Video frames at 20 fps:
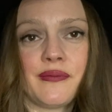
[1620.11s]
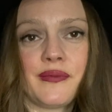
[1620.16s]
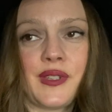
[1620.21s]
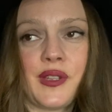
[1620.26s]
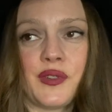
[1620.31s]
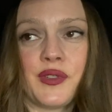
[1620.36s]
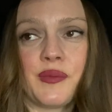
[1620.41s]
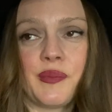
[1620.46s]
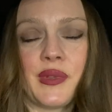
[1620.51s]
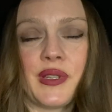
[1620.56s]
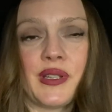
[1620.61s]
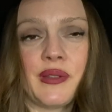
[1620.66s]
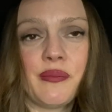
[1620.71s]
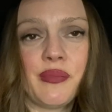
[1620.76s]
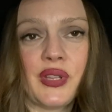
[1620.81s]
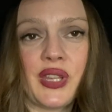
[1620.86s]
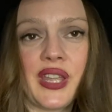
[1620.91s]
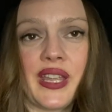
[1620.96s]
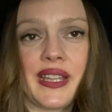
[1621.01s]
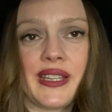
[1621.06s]
You're spinning
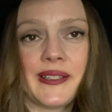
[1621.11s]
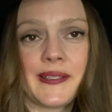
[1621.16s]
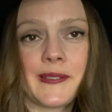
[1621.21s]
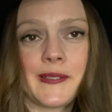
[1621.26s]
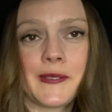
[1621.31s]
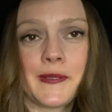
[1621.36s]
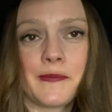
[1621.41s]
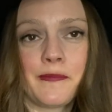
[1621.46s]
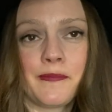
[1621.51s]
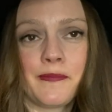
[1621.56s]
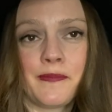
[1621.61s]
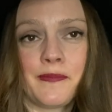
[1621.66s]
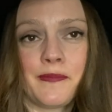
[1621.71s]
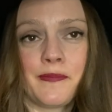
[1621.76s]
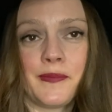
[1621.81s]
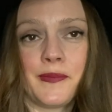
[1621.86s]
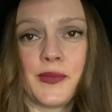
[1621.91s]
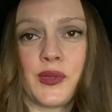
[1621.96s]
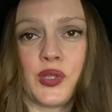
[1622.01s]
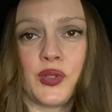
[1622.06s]
plates,
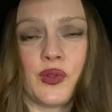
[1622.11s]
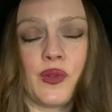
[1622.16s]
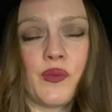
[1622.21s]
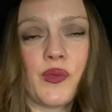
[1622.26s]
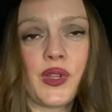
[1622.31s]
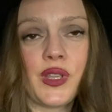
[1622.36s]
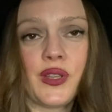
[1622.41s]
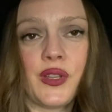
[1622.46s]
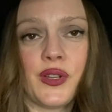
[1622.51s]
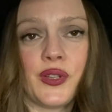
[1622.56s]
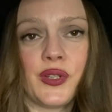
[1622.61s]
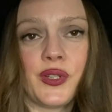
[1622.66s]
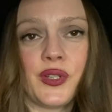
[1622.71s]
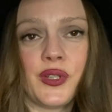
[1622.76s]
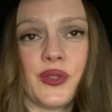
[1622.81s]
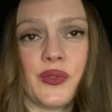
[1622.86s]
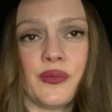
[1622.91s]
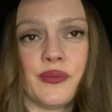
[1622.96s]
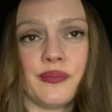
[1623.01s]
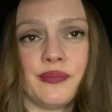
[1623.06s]
doing what you got to
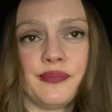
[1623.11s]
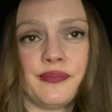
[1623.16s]
do.